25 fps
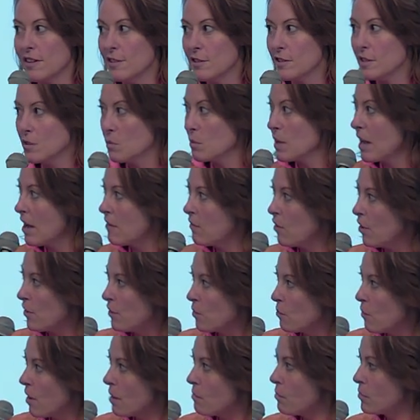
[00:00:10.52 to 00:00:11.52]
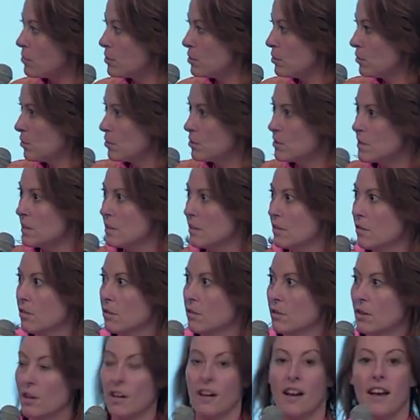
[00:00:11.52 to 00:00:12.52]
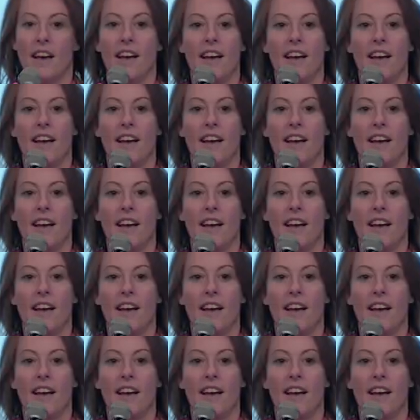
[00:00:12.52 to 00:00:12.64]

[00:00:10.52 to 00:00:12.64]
So we have all the rapporteurs here